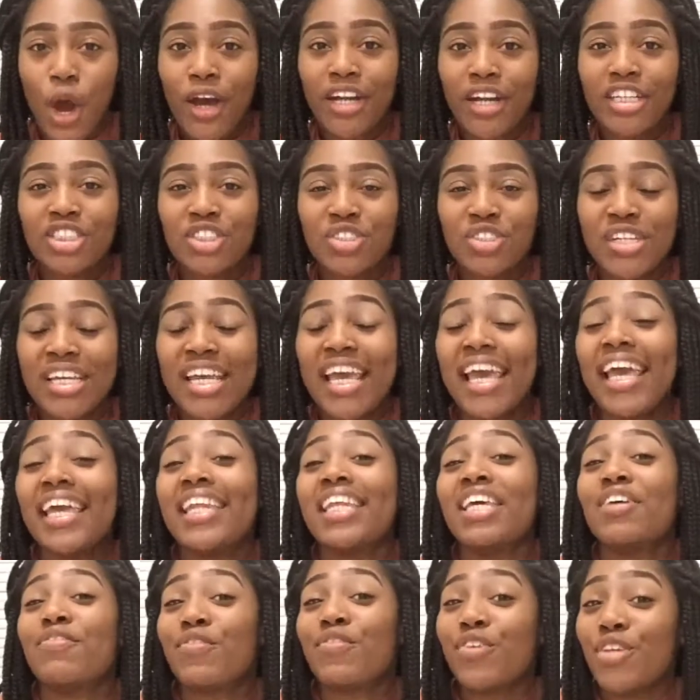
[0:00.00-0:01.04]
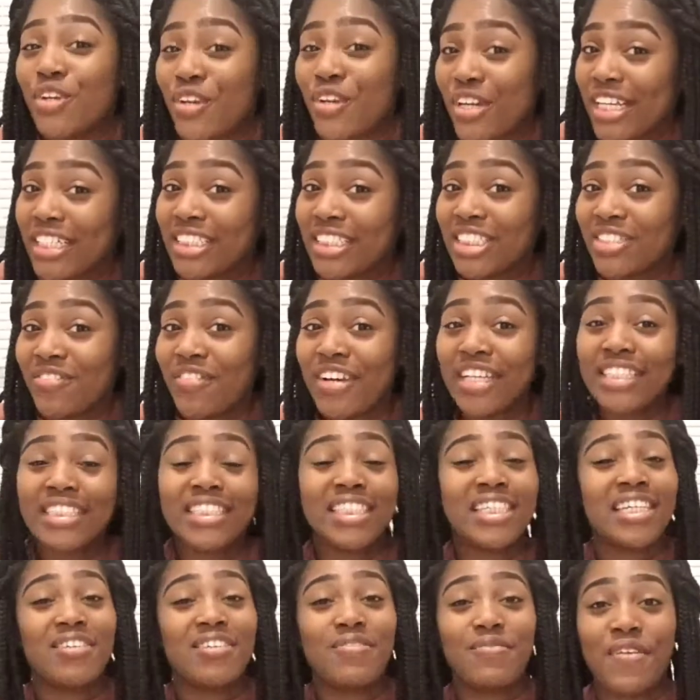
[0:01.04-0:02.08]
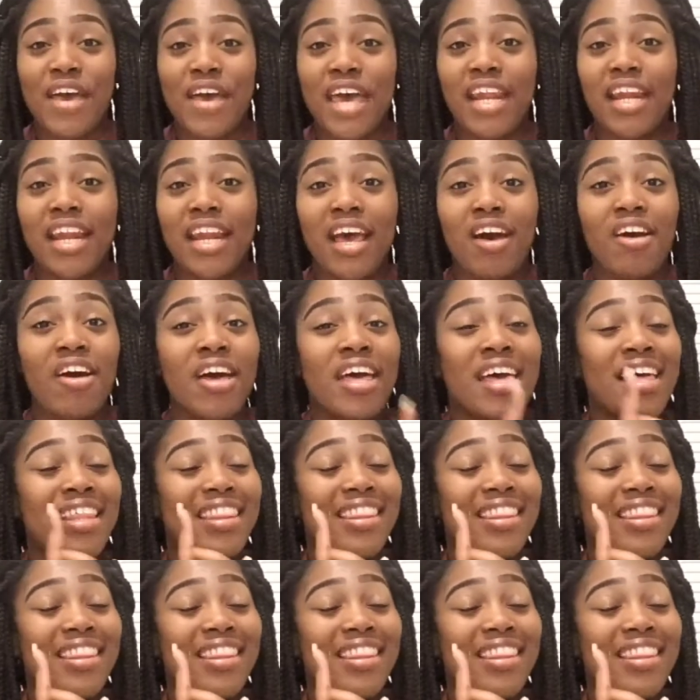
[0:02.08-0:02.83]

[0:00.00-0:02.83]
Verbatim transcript: Artistry and if you're interested in finding out